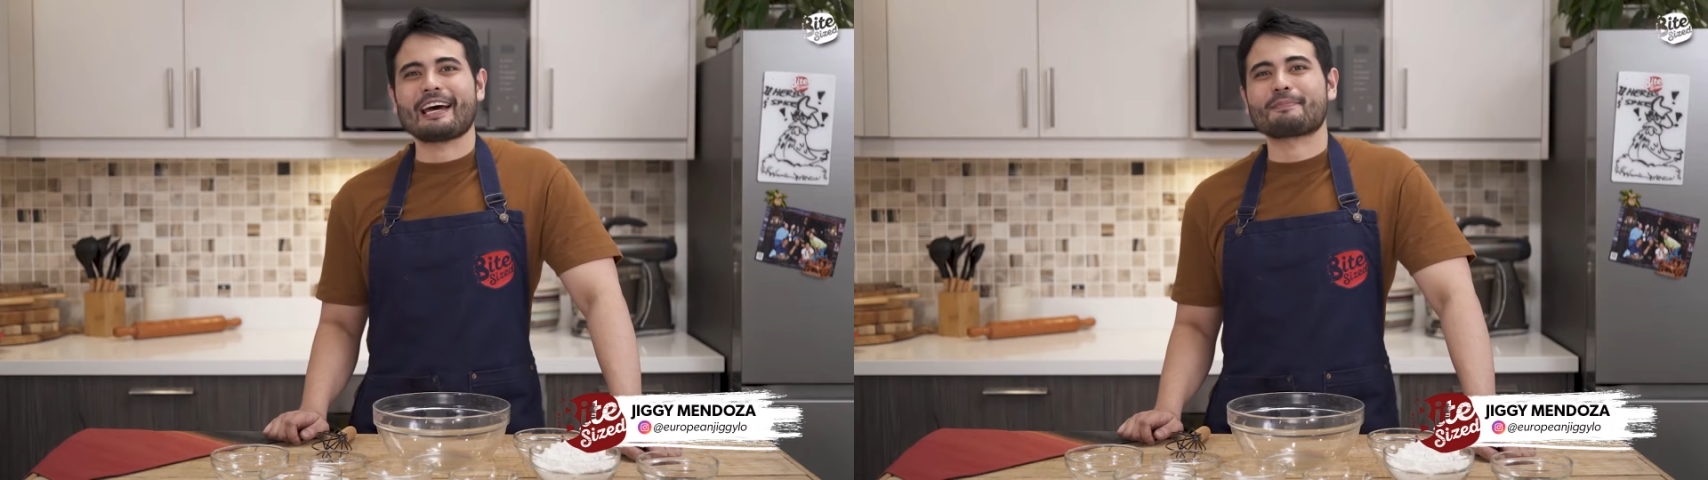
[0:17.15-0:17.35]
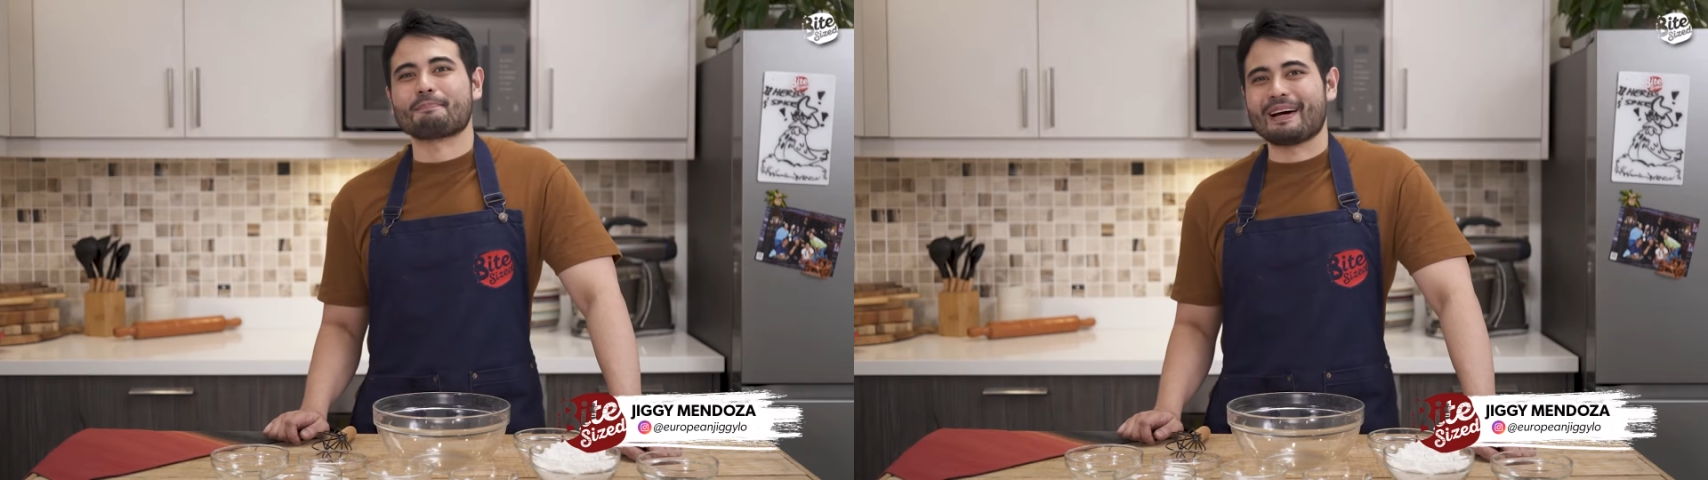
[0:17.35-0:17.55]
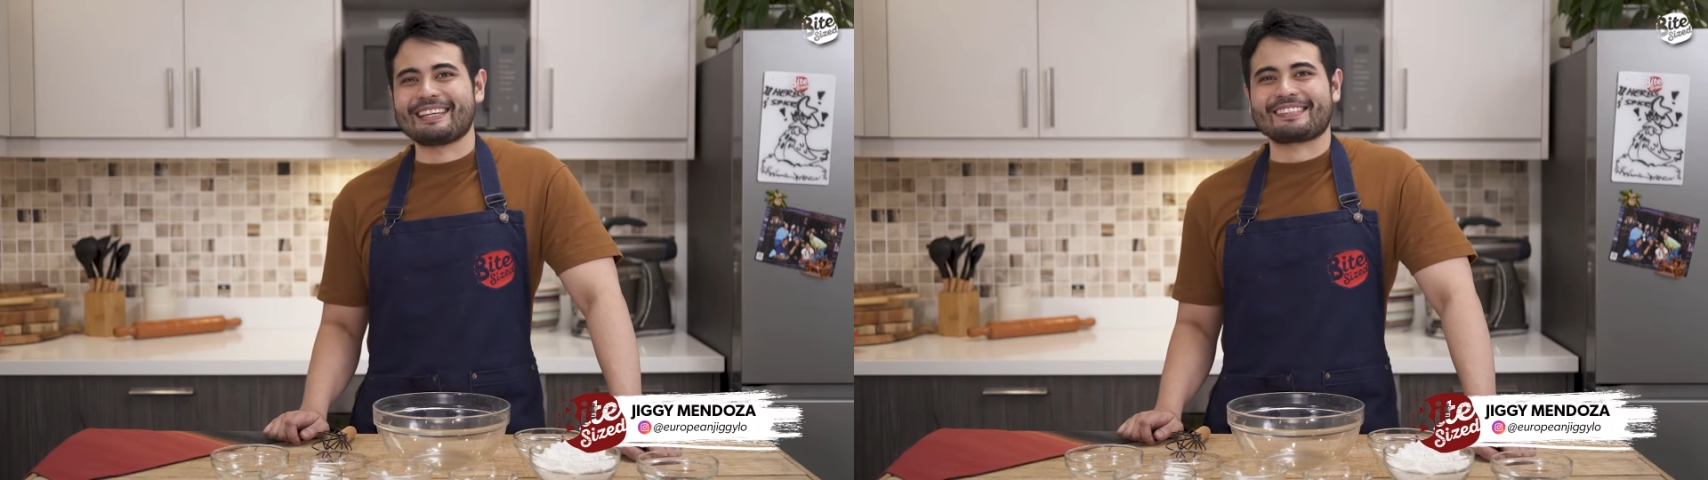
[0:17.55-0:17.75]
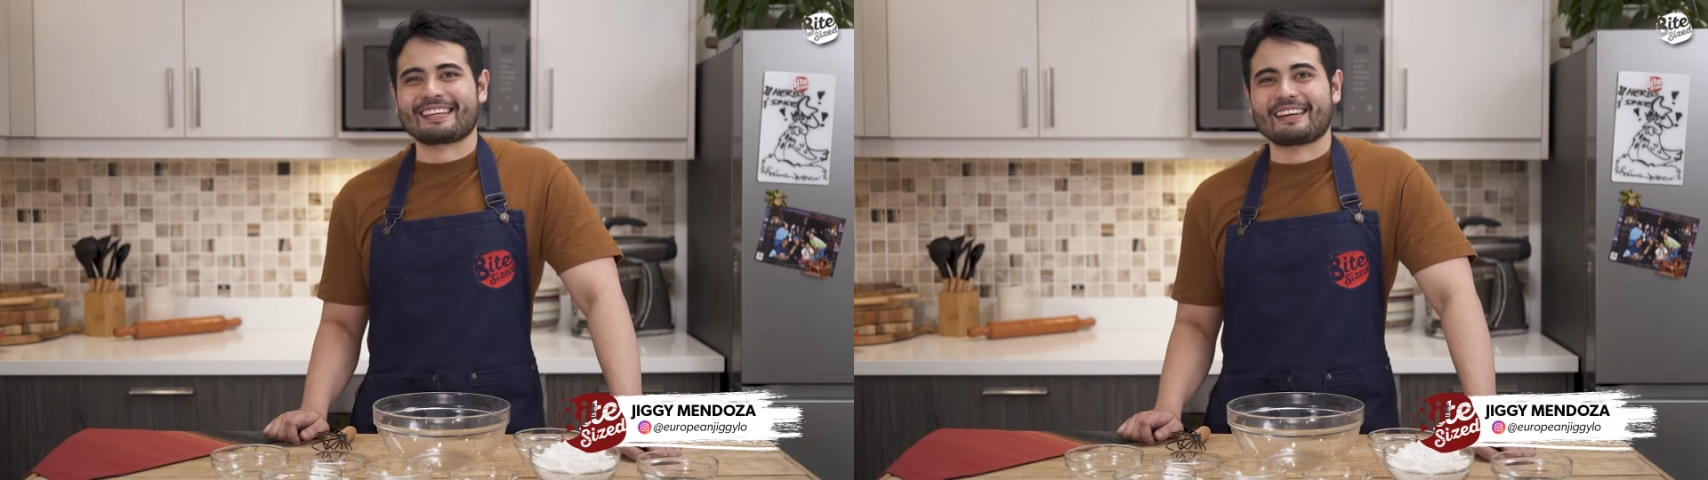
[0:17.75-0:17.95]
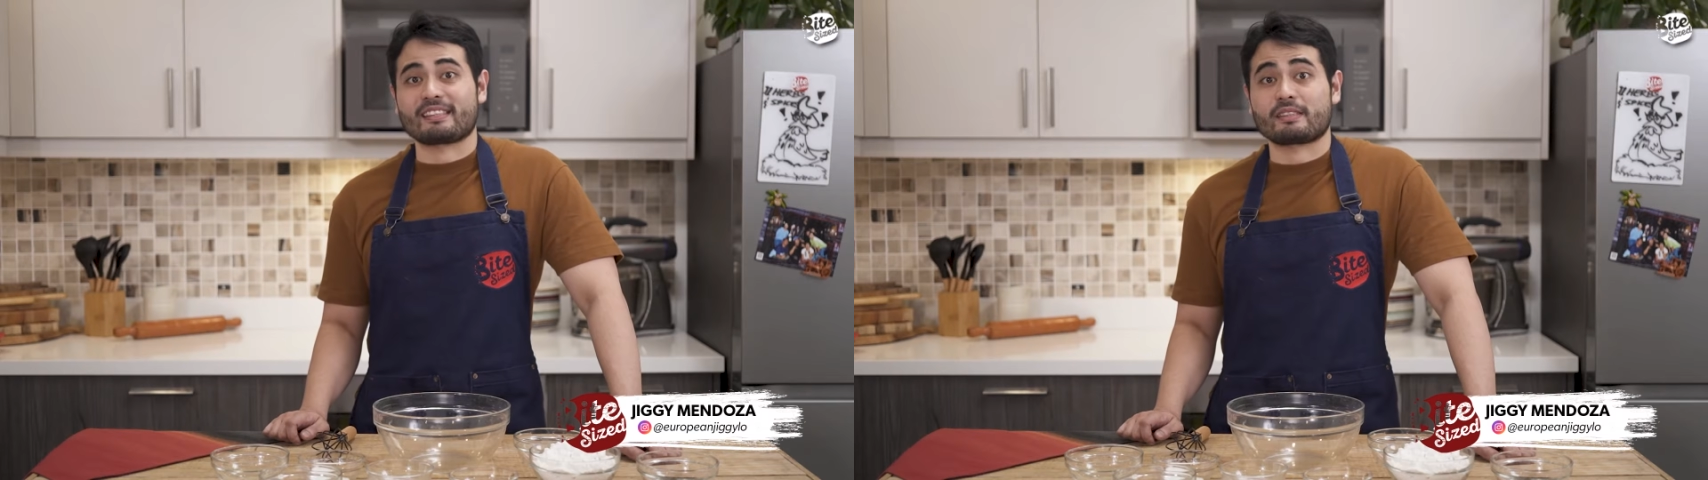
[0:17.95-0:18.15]
at Bite
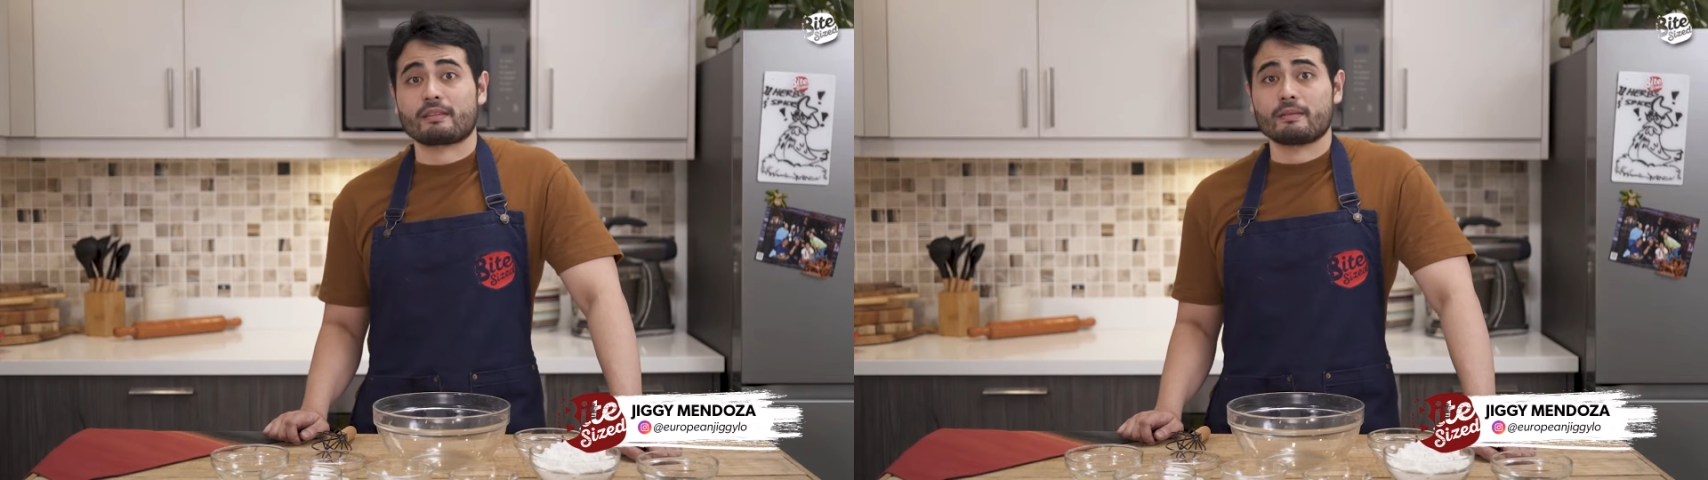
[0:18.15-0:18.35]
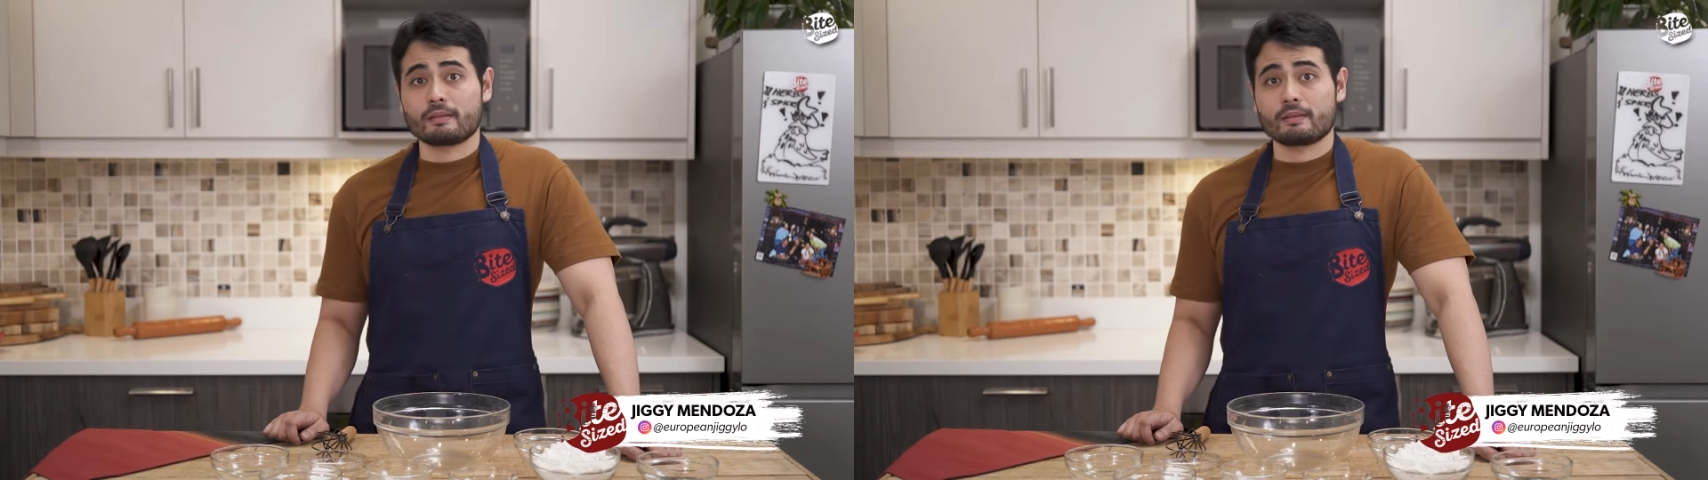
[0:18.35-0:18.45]
Size.